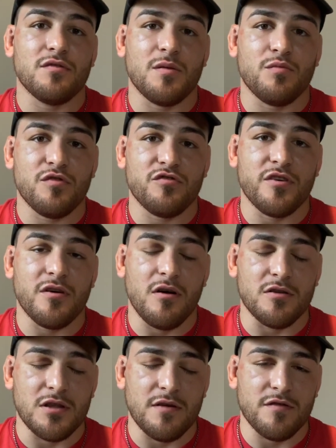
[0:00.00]
So I appreciate
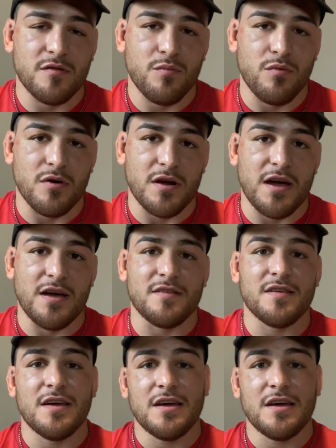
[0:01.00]
all the love and support, guys.